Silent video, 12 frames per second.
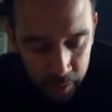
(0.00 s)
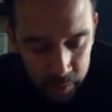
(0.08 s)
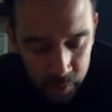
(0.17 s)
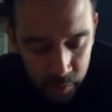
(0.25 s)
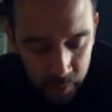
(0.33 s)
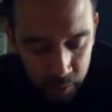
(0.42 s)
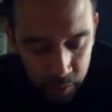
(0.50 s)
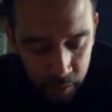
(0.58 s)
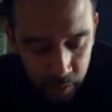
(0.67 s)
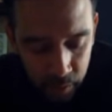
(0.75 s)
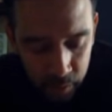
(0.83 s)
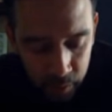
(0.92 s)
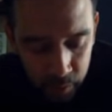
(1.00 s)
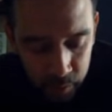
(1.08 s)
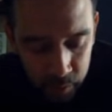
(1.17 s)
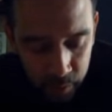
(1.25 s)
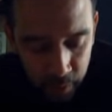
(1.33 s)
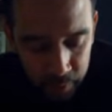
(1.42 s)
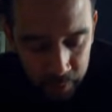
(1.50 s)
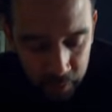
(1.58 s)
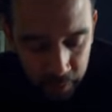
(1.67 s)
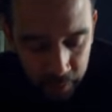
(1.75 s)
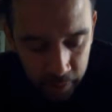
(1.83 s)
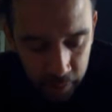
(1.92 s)
entering another
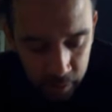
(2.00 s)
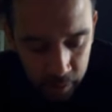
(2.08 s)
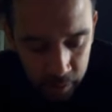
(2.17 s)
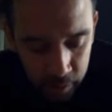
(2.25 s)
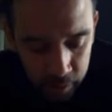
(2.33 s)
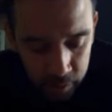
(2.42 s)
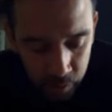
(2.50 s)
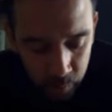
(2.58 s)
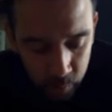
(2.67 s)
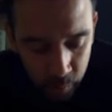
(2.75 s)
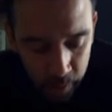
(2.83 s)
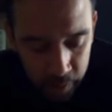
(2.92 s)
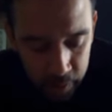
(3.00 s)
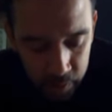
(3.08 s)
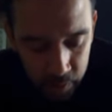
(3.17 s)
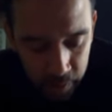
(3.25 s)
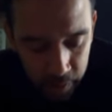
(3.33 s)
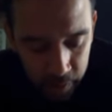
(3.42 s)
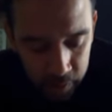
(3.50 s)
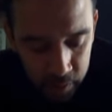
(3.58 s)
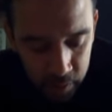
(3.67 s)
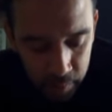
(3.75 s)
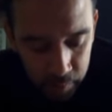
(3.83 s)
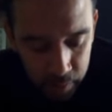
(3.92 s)
traffic lane, turn wide as you
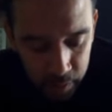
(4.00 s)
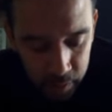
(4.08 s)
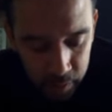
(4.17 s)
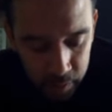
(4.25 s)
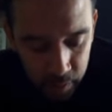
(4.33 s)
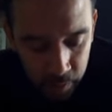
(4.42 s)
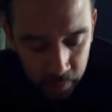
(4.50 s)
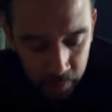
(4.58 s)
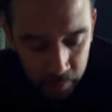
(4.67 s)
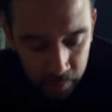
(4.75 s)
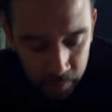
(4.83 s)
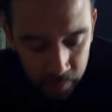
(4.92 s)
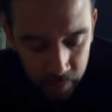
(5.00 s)
can to complete the turn.